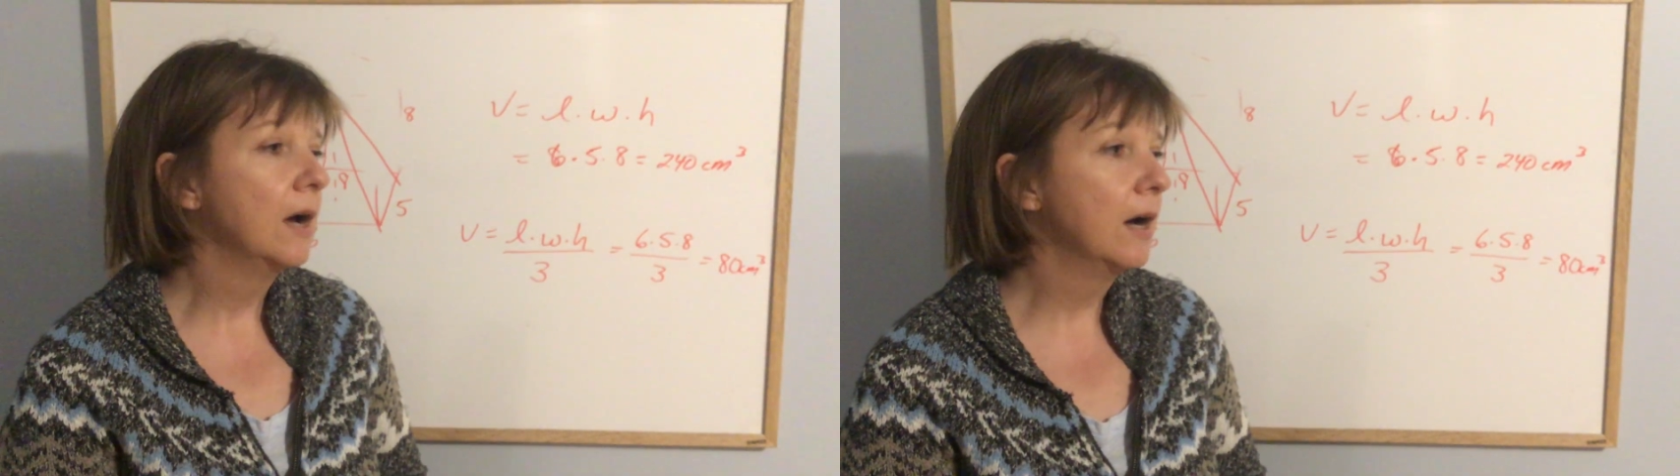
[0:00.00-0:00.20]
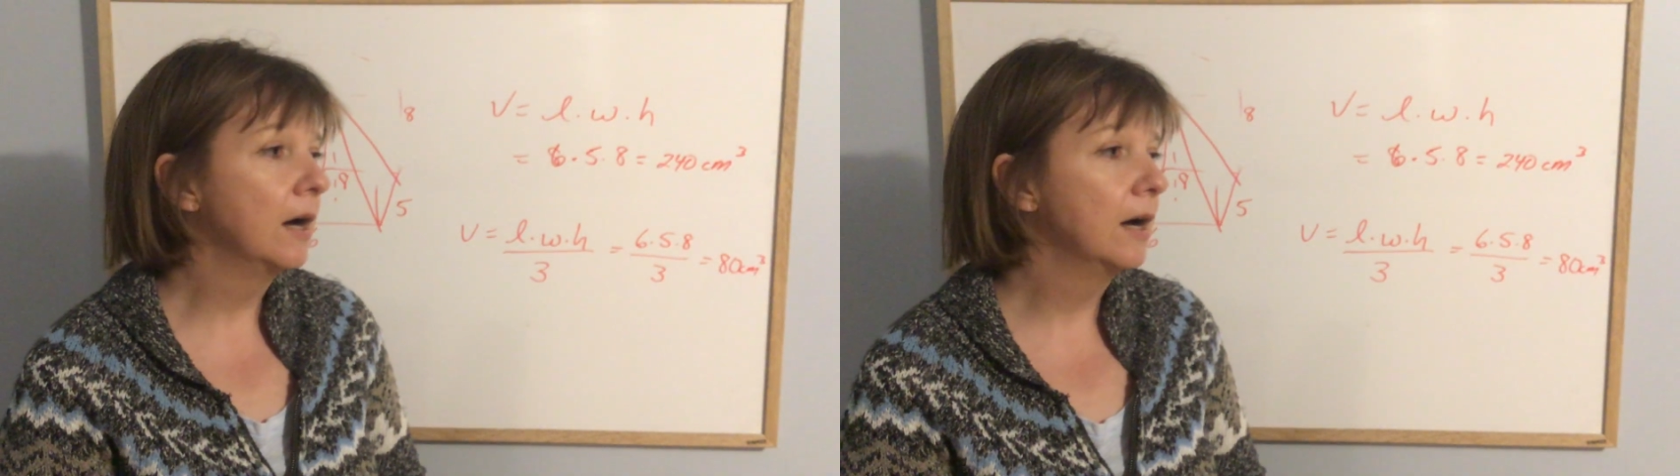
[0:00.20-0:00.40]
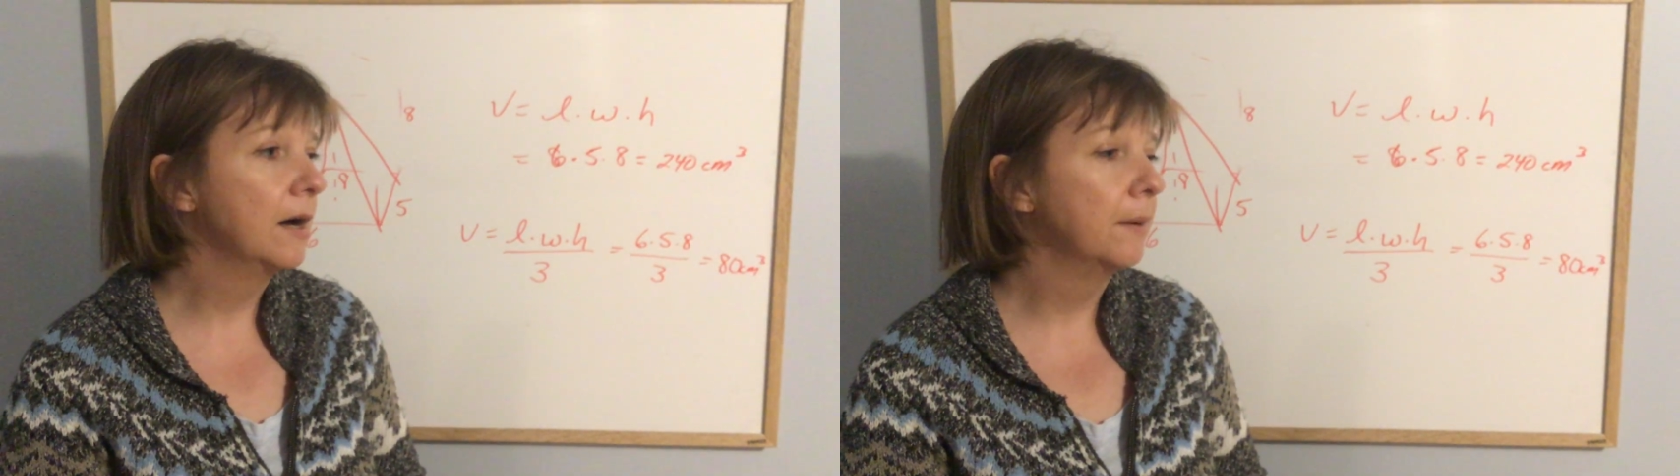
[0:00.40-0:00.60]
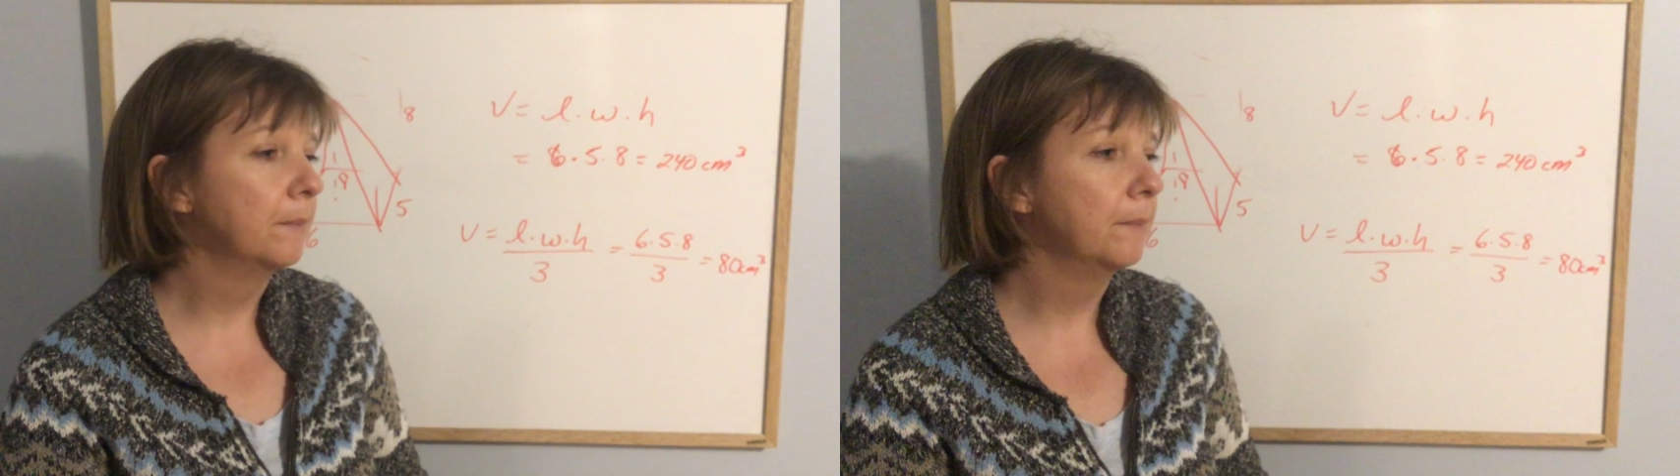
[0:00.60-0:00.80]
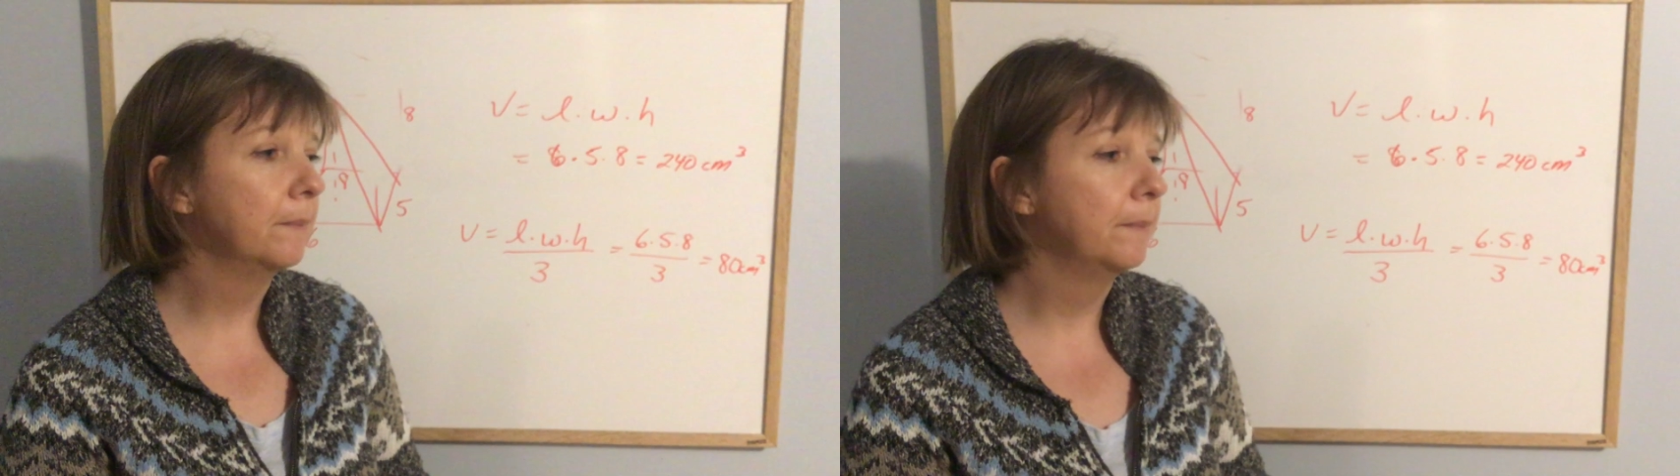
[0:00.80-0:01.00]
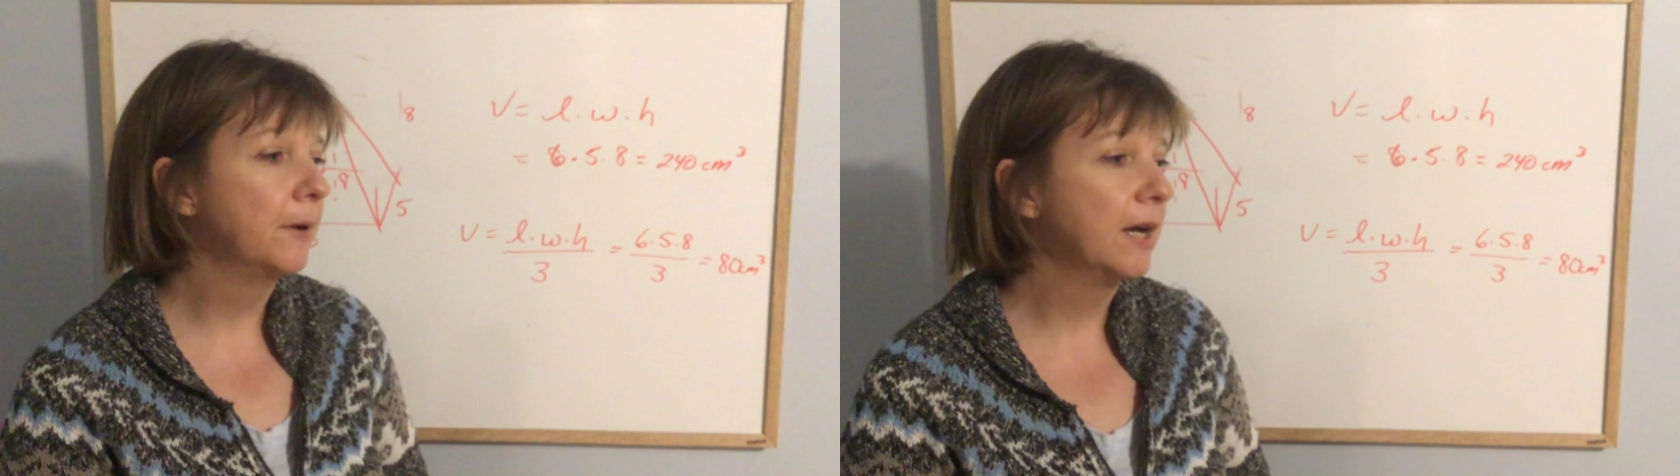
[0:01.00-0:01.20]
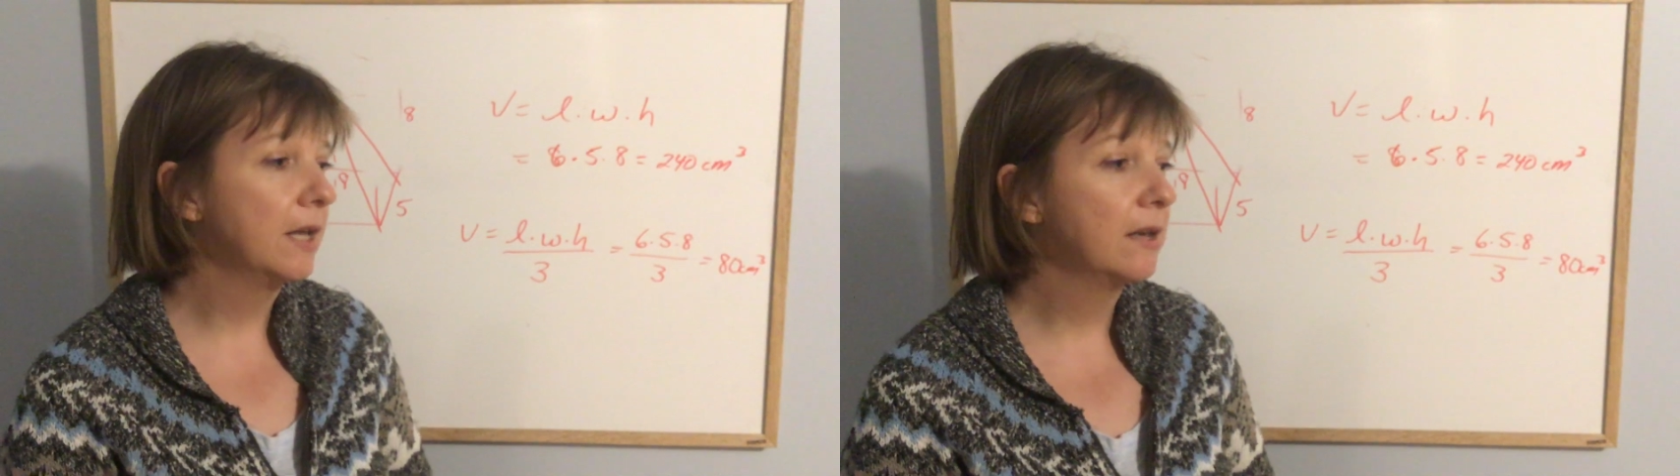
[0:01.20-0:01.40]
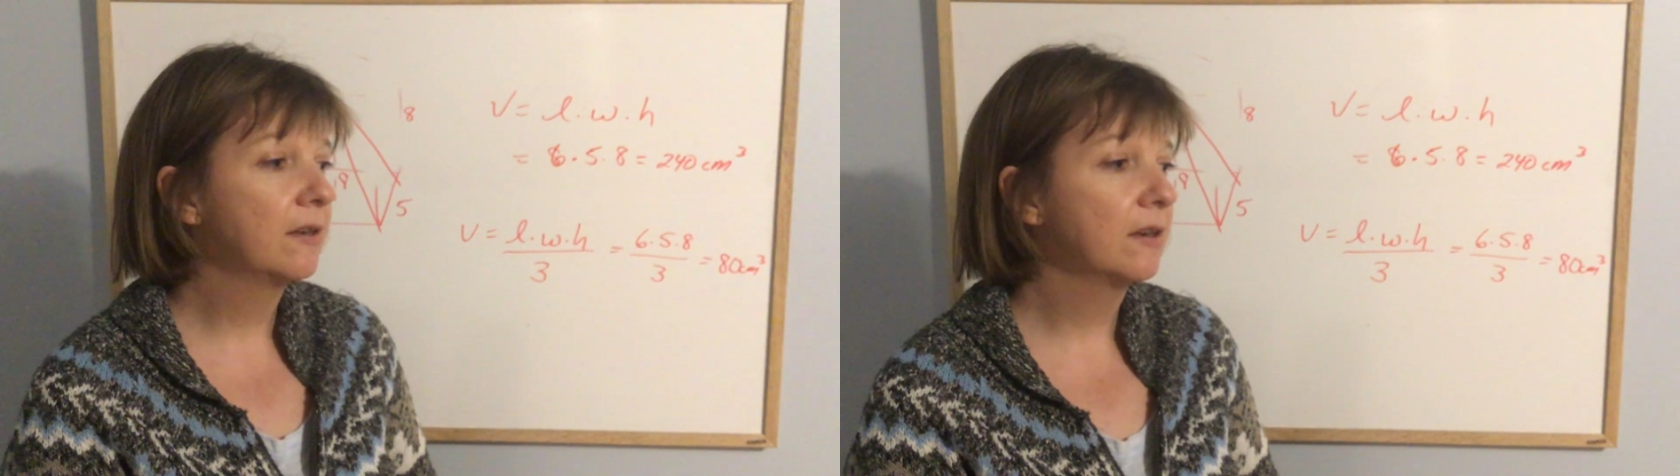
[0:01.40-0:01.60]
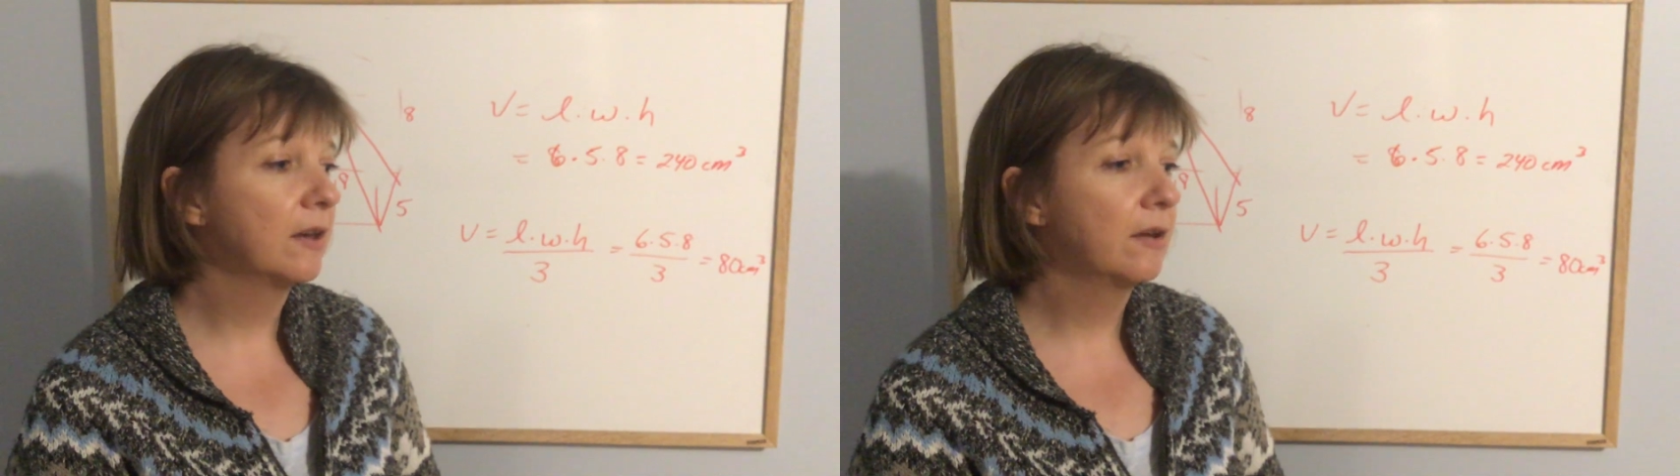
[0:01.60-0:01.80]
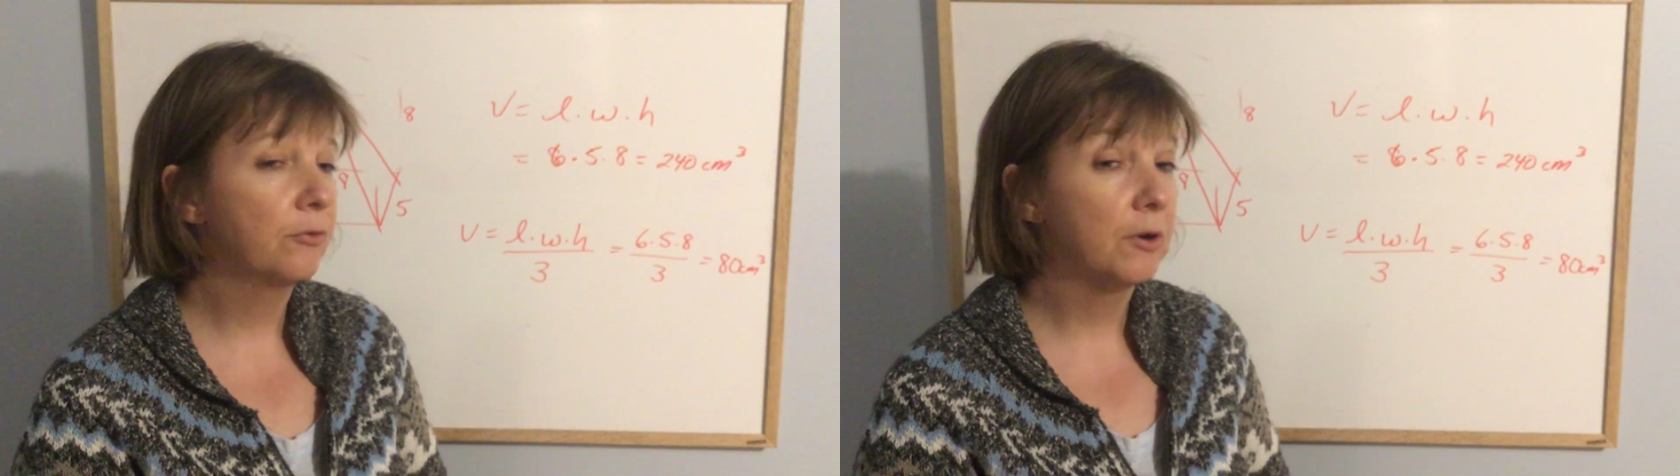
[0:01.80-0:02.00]
Um, but
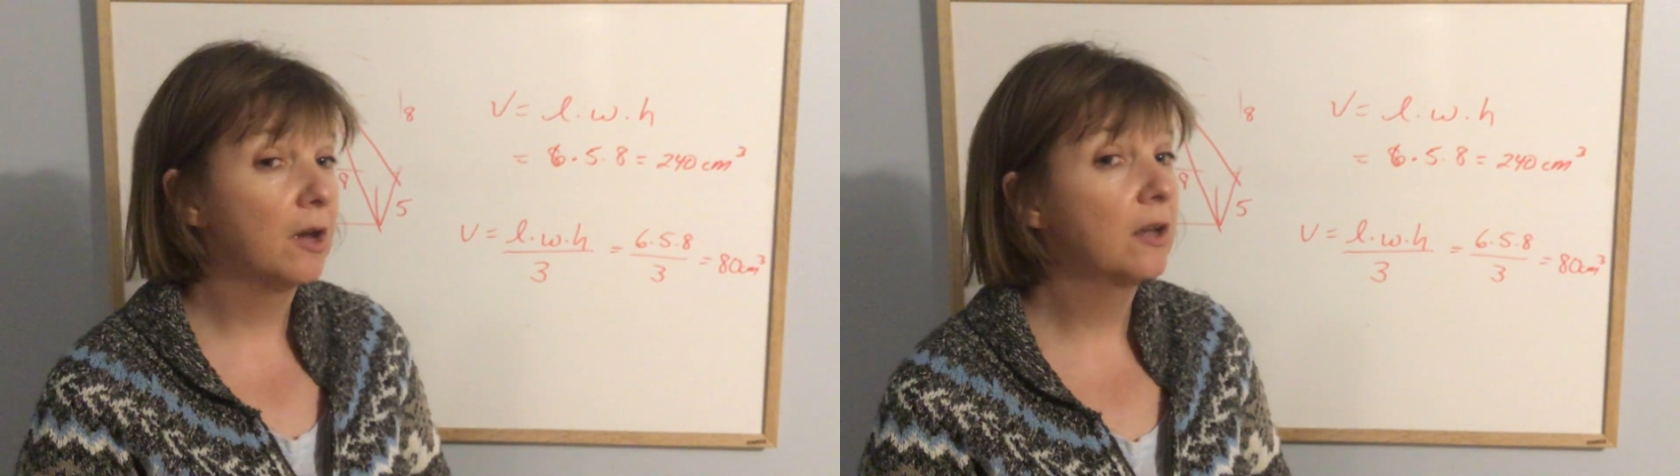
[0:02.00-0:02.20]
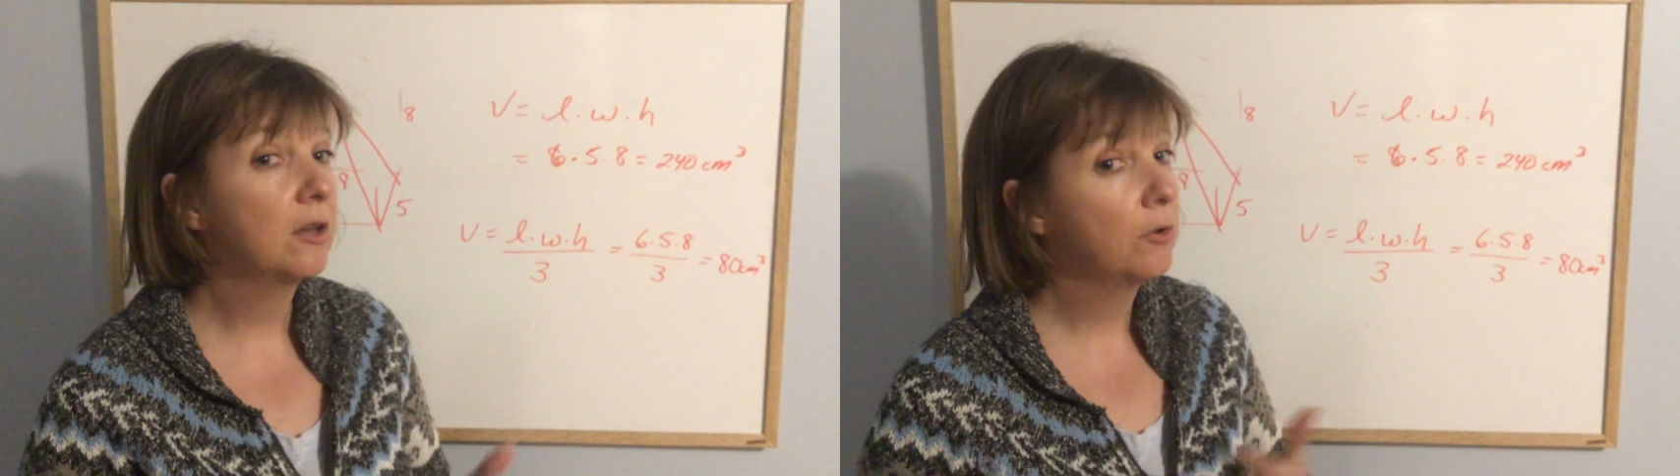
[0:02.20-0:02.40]
if not,